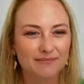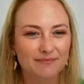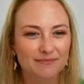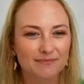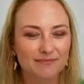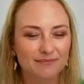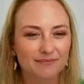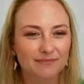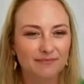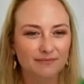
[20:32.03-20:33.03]

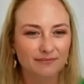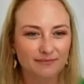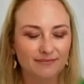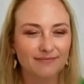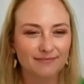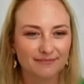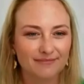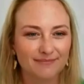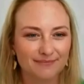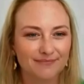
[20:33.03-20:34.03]

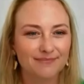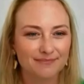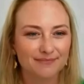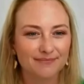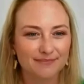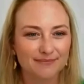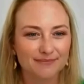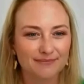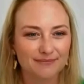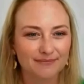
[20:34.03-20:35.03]

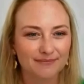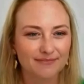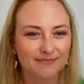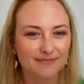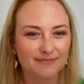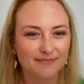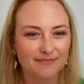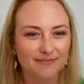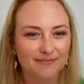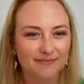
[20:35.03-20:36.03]

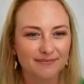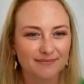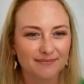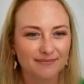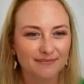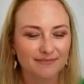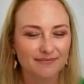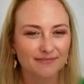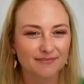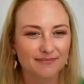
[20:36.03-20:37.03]

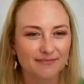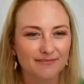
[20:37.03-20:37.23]
No words are spoken by the person on screen.